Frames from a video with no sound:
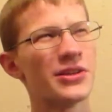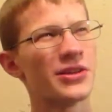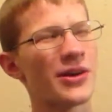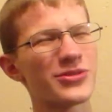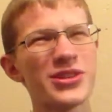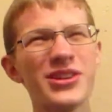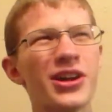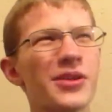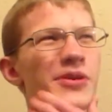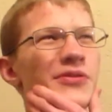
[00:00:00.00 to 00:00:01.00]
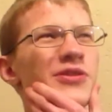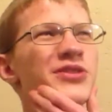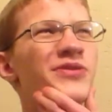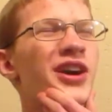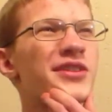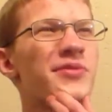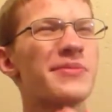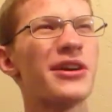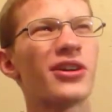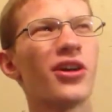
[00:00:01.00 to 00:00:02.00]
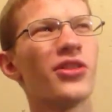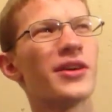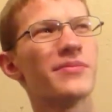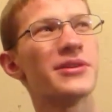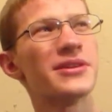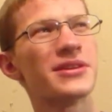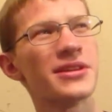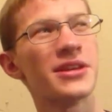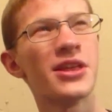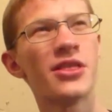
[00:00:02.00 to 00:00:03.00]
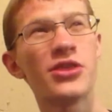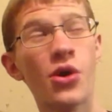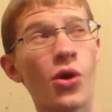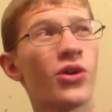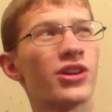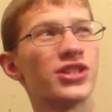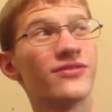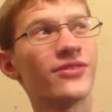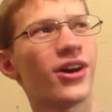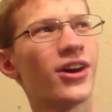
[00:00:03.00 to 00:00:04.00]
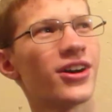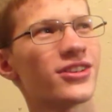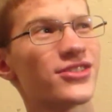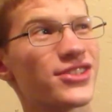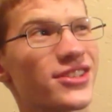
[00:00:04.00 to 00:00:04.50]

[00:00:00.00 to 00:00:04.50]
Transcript: I was going to call them the first vlogs, but maybe I'll call them the origin vlogs.